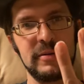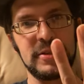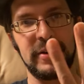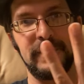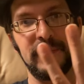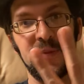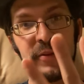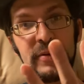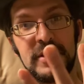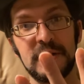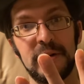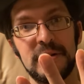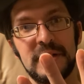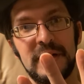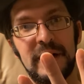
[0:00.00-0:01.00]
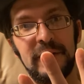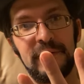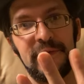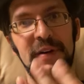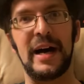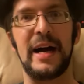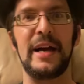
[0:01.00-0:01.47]
out of
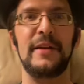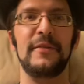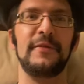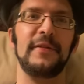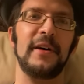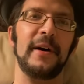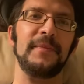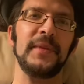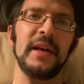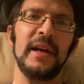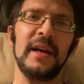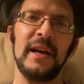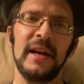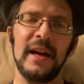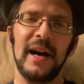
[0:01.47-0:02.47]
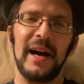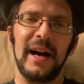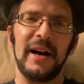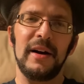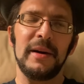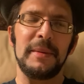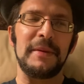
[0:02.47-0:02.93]
5.
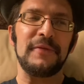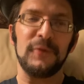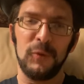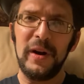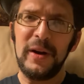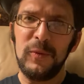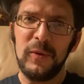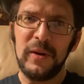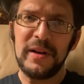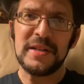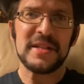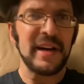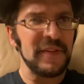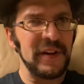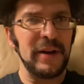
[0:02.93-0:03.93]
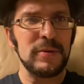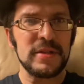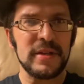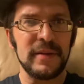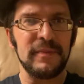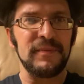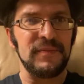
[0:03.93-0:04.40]
I mean, for what it was, I thought it was
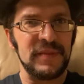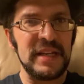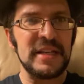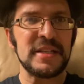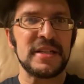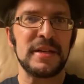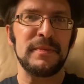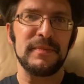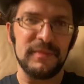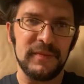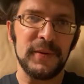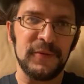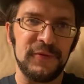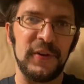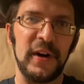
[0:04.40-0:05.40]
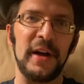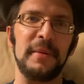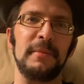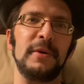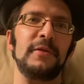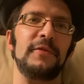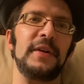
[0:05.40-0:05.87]
a decent, fun
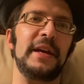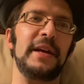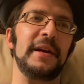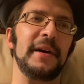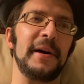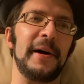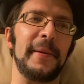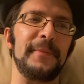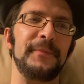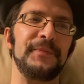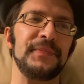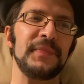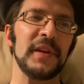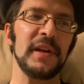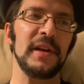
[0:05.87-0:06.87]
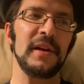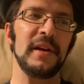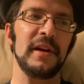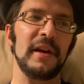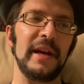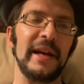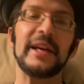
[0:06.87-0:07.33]
movie.
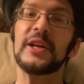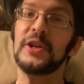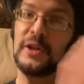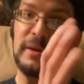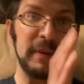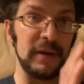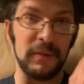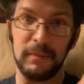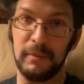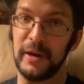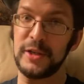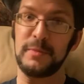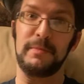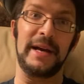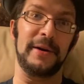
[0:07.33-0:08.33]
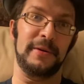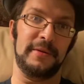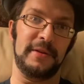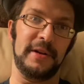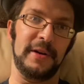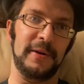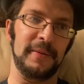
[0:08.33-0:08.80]
It could have been much better,
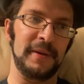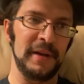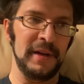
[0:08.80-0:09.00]
though.